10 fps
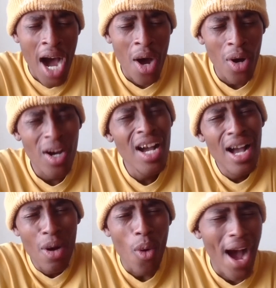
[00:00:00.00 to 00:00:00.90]
oh,
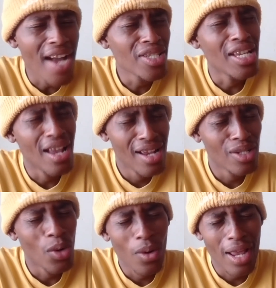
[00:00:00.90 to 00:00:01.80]
why did I
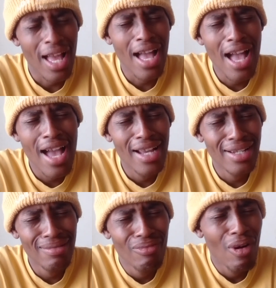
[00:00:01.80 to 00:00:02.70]
do
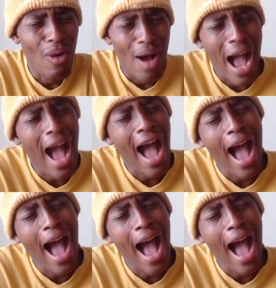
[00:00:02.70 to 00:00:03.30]
that? Why?